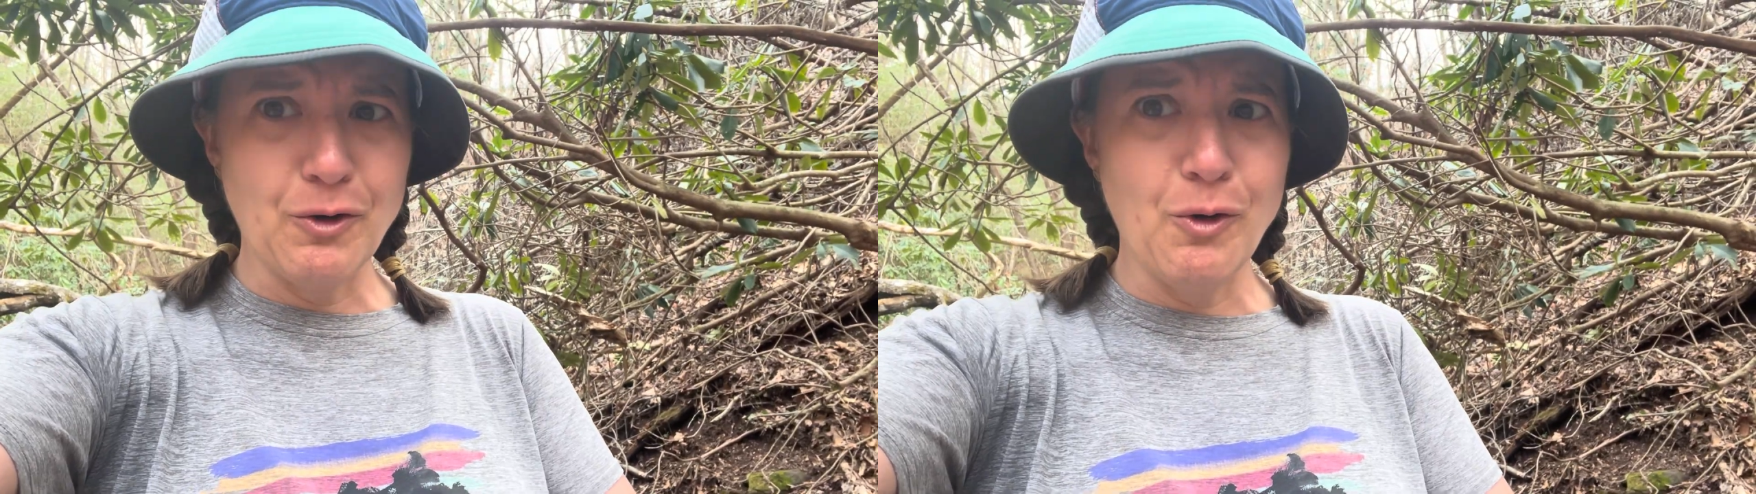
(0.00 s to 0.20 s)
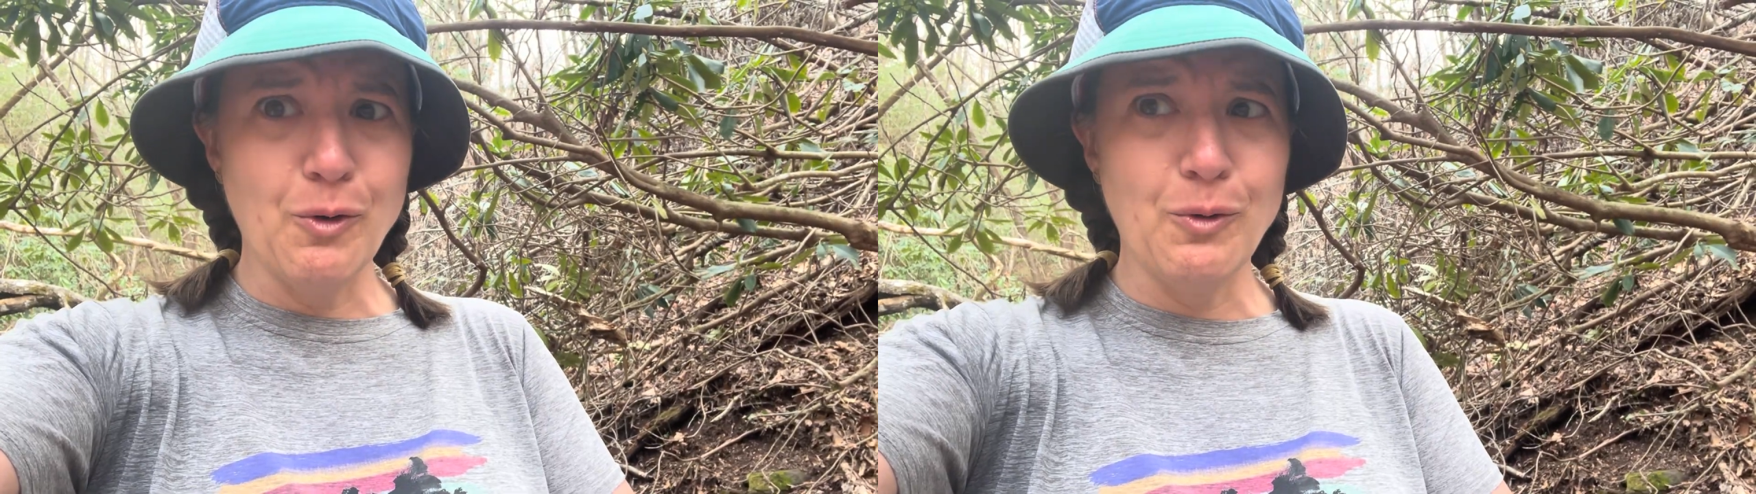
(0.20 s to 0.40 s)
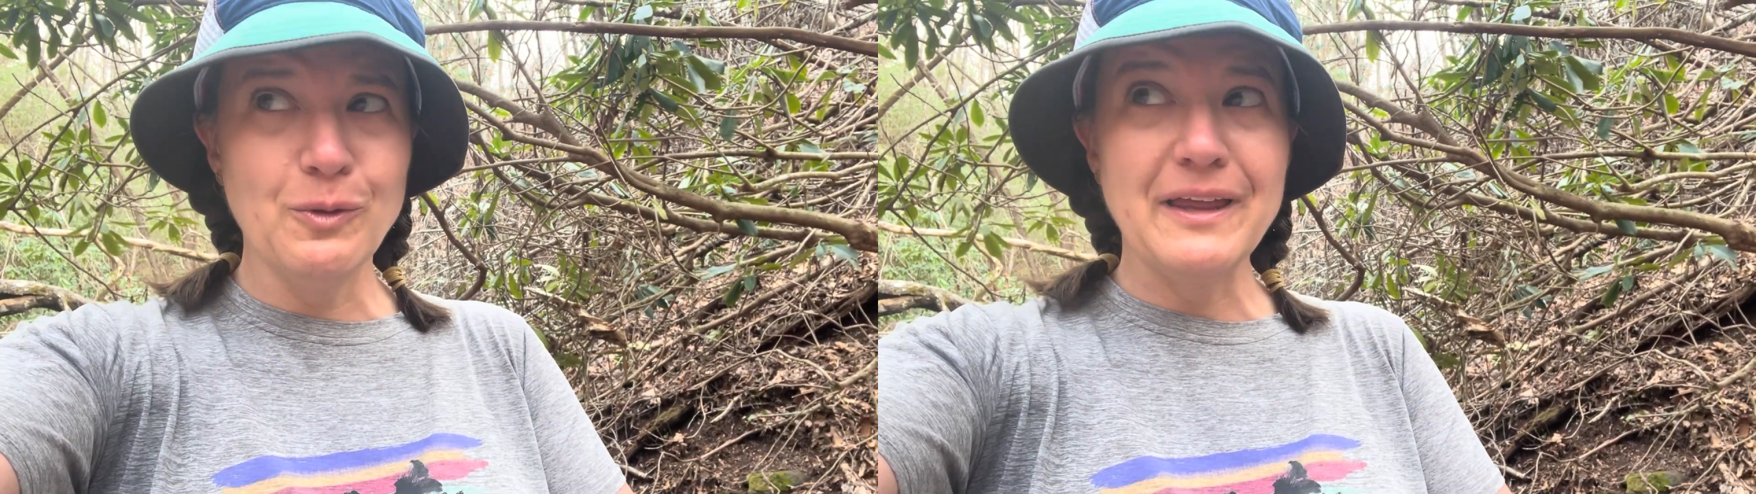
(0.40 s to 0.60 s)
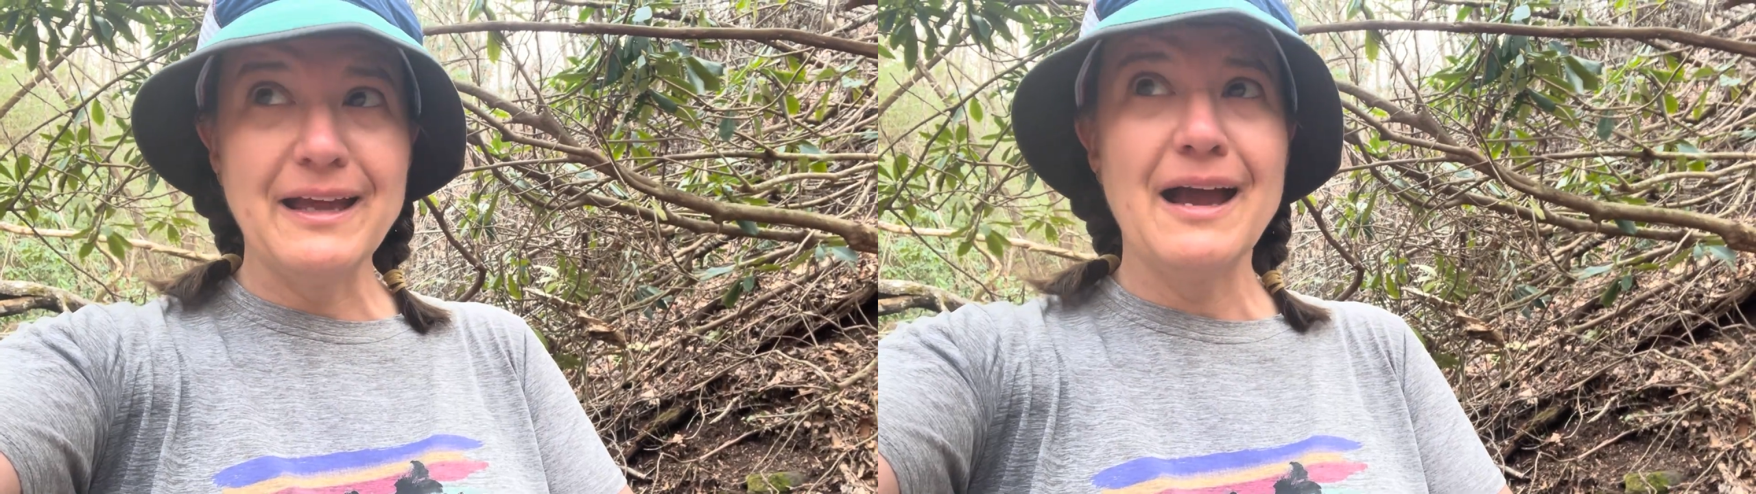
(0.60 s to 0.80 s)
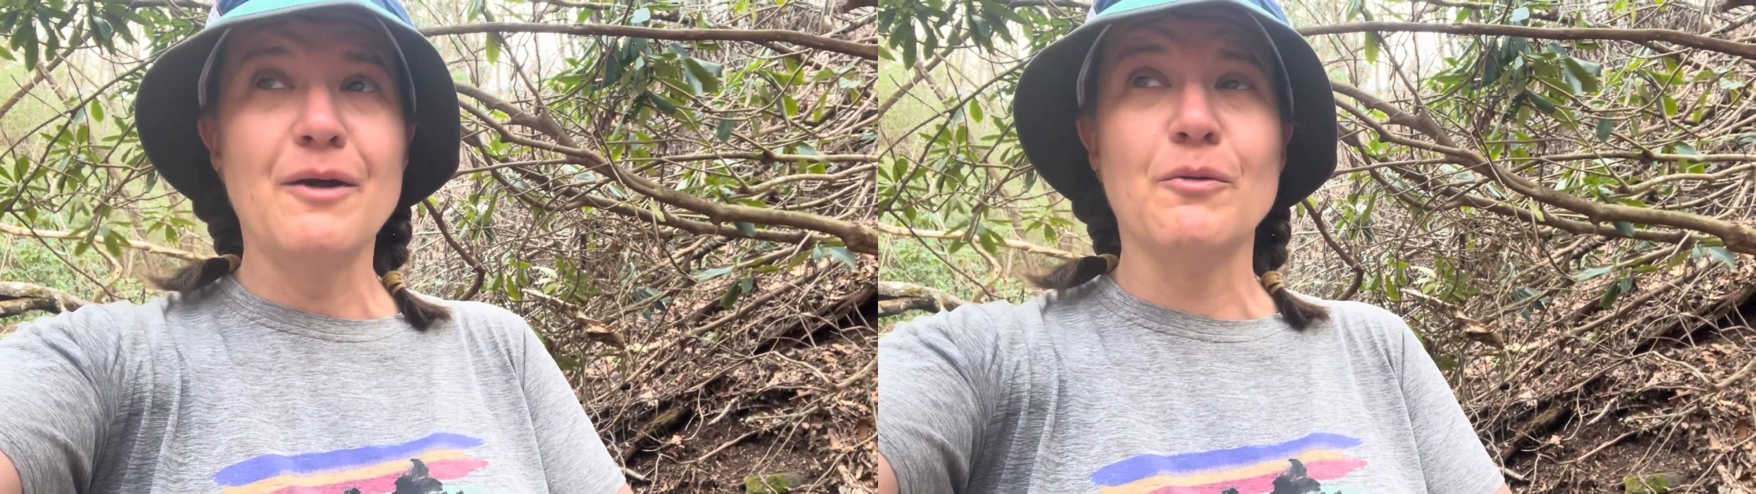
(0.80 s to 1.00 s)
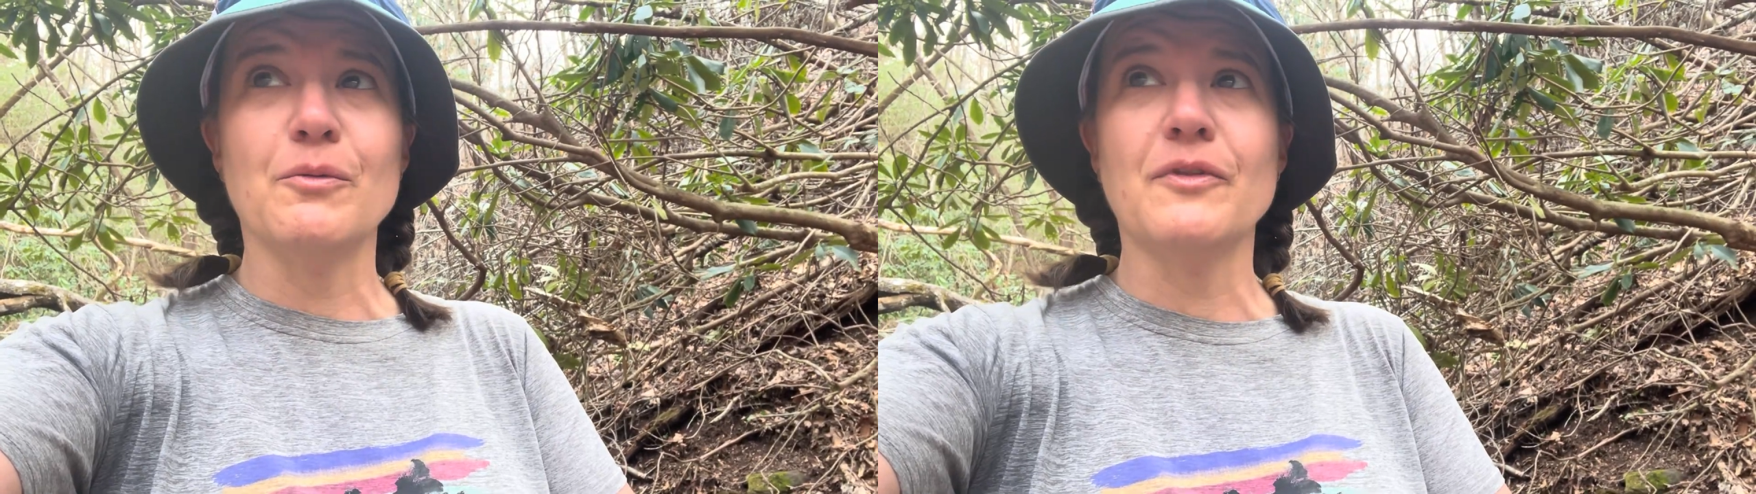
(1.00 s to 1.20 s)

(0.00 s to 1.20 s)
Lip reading: holy cow.